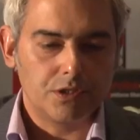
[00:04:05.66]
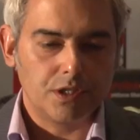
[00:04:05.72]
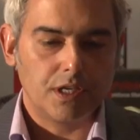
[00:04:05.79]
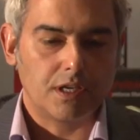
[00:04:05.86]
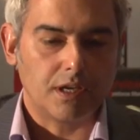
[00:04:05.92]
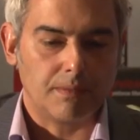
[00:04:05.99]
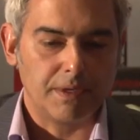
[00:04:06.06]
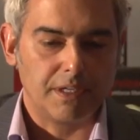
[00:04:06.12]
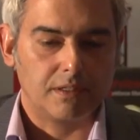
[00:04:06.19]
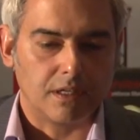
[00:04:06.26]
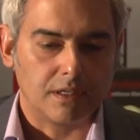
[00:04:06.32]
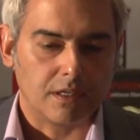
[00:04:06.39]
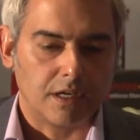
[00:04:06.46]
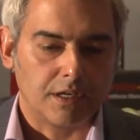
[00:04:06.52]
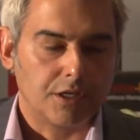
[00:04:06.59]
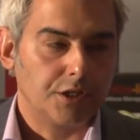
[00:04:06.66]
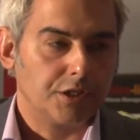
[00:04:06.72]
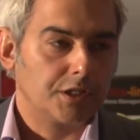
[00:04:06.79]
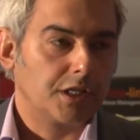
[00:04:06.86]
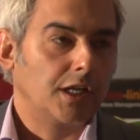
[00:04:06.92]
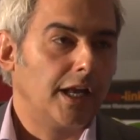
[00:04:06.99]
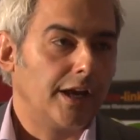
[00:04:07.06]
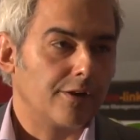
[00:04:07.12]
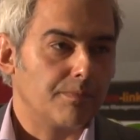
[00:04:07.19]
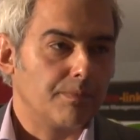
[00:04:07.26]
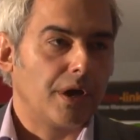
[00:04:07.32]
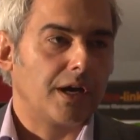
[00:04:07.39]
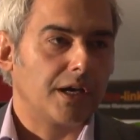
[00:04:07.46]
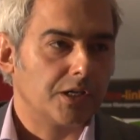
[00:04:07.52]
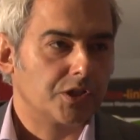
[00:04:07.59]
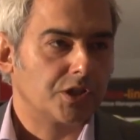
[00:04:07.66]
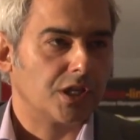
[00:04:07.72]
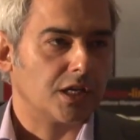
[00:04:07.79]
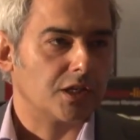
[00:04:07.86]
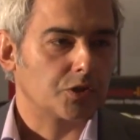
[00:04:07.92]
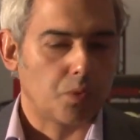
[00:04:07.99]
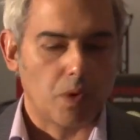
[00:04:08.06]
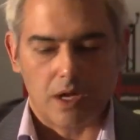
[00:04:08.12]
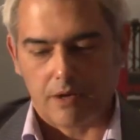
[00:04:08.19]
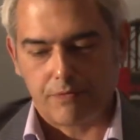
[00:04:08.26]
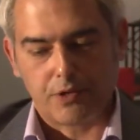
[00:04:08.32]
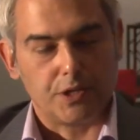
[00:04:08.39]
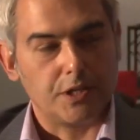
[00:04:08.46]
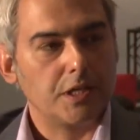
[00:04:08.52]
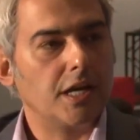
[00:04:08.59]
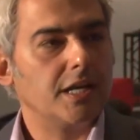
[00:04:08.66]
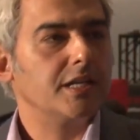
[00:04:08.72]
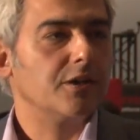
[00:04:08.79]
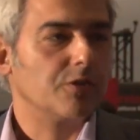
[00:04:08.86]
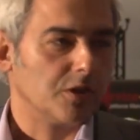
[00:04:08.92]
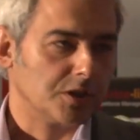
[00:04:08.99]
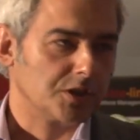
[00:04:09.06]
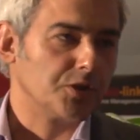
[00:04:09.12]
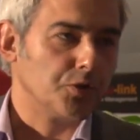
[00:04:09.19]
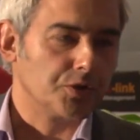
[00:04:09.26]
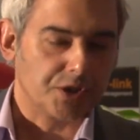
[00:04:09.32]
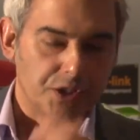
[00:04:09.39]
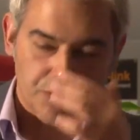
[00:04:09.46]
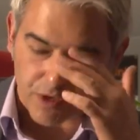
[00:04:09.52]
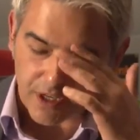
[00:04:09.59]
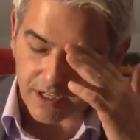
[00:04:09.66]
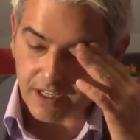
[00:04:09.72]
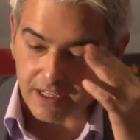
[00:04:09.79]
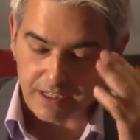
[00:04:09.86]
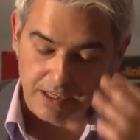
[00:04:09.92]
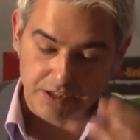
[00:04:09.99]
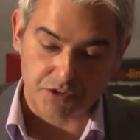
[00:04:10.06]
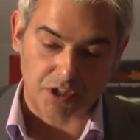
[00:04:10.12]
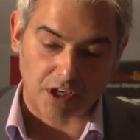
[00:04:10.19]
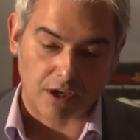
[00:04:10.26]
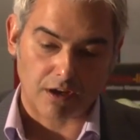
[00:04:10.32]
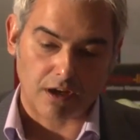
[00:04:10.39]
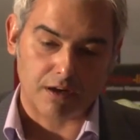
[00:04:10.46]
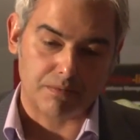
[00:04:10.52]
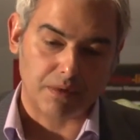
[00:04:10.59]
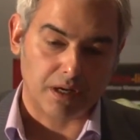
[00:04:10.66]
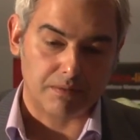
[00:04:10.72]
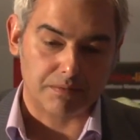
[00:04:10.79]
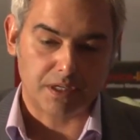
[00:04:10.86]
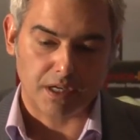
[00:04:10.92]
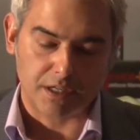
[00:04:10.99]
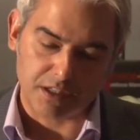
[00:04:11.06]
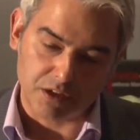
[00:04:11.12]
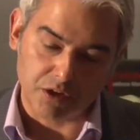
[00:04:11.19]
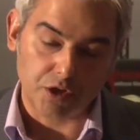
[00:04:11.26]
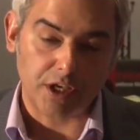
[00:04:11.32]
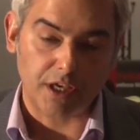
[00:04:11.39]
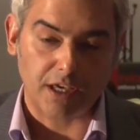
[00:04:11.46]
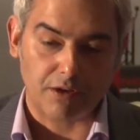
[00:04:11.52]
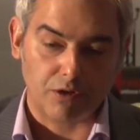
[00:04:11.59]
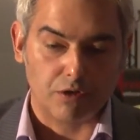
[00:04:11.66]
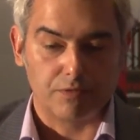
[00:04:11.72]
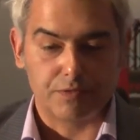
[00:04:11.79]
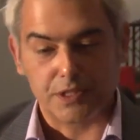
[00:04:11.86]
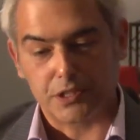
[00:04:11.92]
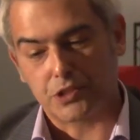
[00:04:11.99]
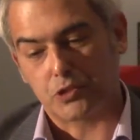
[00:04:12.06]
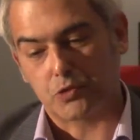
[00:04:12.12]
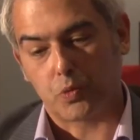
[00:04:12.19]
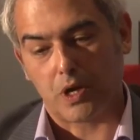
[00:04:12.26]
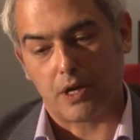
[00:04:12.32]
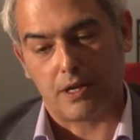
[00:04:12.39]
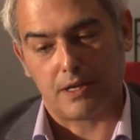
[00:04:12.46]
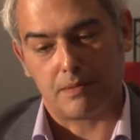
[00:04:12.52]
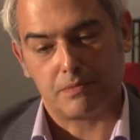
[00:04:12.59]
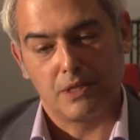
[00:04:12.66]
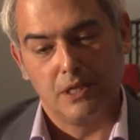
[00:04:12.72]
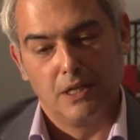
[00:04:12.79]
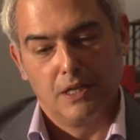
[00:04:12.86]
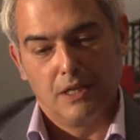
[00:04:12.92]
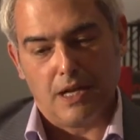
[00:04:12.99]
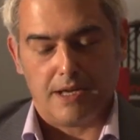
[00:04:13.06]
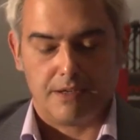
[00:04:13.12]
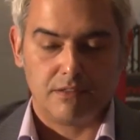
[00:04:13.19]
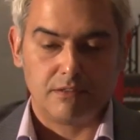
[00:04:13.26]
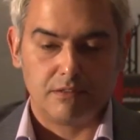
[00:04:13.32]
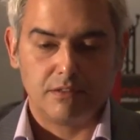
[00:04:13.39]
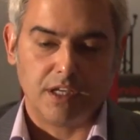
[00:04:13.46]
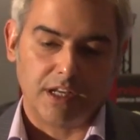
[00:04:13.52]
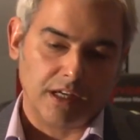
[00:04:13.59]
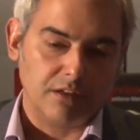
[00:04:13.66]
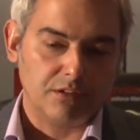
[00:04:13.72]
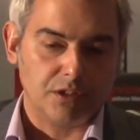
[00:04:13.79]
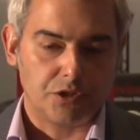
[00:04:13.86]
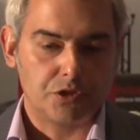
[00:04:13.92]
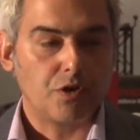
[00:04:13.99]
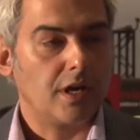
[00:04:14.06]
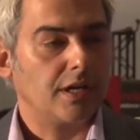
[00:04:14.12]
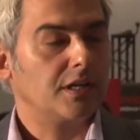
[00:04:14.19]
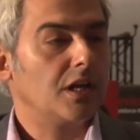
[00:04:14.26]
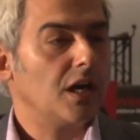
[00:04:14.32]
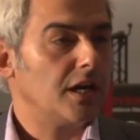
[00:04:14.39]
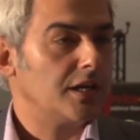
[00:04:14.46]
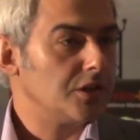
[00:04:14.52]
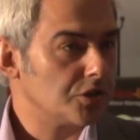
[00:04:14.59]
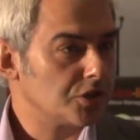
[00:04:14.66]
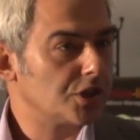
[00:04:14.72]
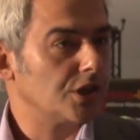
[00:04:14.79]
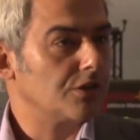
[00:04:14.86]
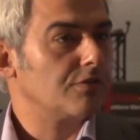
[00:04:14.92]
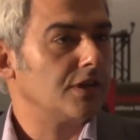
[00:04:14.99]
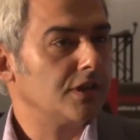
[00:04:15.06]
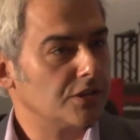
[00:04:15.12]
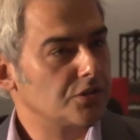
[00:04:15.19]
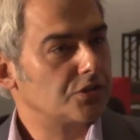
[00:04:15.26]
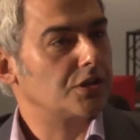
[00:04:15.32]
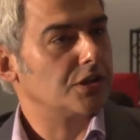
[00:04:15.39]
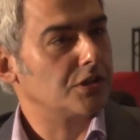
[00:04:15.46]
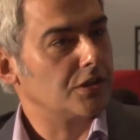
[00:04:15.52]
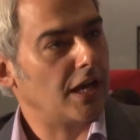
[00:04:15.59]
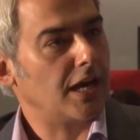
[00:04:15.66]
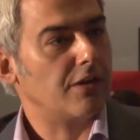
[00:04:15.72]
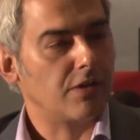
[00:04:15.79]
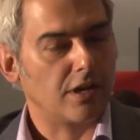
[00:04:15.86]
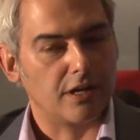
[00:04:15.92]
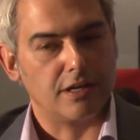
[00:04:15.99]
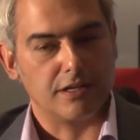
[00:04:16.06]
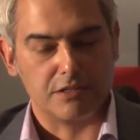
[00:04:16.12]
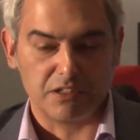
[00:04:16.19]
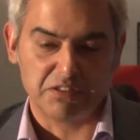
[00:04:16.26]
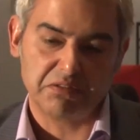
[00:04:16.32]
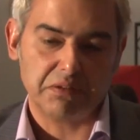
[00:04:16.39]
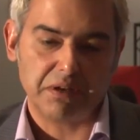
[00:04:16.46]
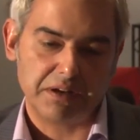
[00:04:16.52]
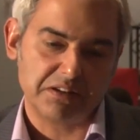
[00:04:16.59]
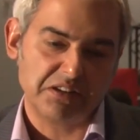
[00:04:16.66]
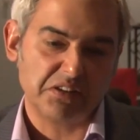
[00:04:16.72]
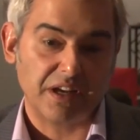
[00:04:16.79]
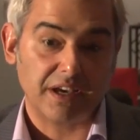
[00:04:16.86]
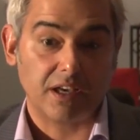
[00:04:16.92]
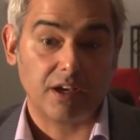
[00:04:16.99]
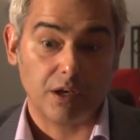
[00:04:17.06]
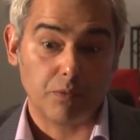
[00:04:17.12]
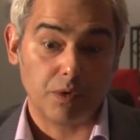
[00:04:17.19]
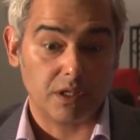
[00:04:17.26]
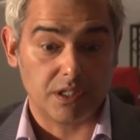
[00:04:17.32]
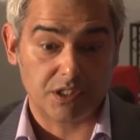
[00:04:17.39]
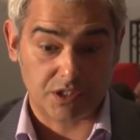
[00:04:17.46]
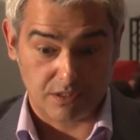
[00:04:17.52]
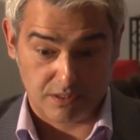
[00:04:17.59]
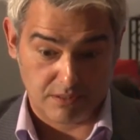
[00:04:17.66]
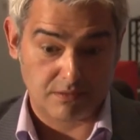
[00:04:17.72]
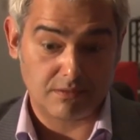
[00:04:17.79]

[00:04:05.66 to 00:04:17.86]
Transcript: think, I got to declare a bias here as well. I've got a 9-year-old daughter, right? So I'm kind of looking at all of this as well. You try and guide your children in a certain area, sure. and you're like going, well, listen,